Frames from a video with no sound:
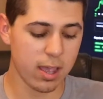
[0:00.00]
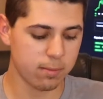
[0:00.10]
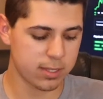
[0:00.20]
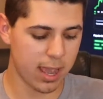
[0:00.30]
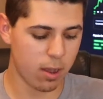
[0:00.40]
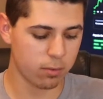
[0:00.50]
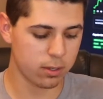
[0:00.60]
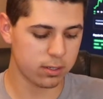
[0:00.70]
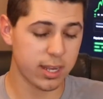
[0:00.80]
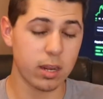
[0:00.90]
I am down
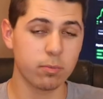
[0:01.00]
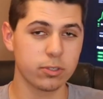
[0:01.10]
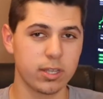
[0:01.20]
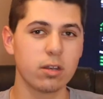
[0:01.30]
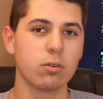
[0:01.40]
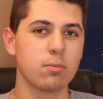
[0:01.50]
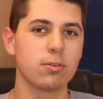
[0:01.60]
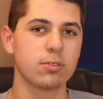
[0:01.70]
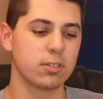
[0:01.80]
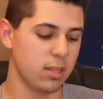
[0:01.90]
10%
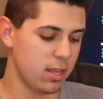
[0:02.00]
almost.